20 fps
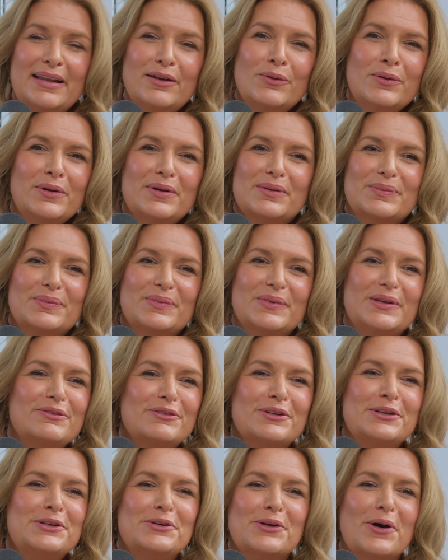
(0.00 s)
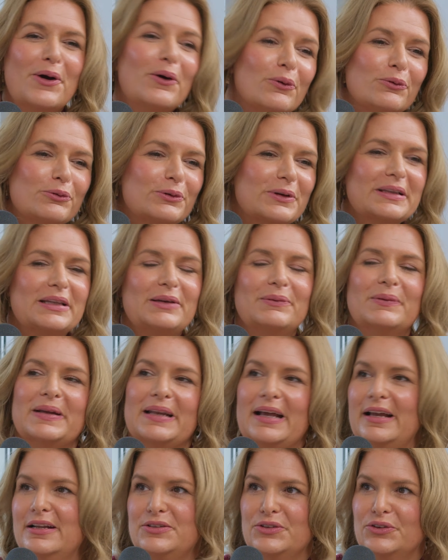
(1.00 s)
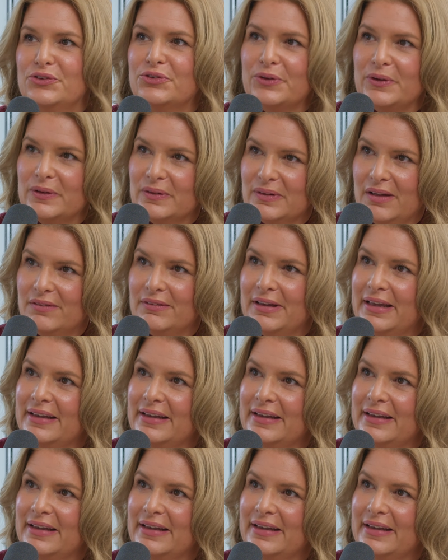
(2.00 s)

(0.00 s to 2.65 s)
They don't even know really what I do for a living.